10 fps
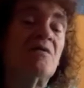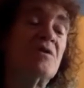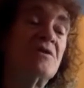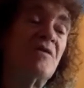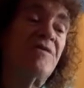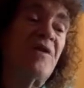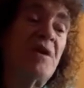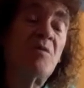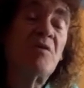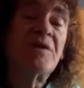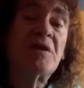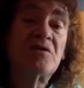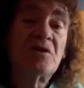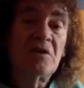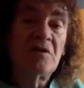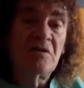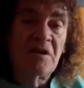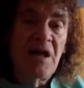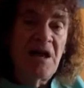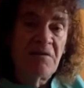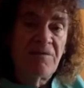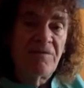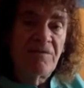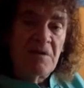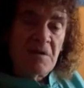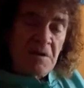with the flame of eternal life,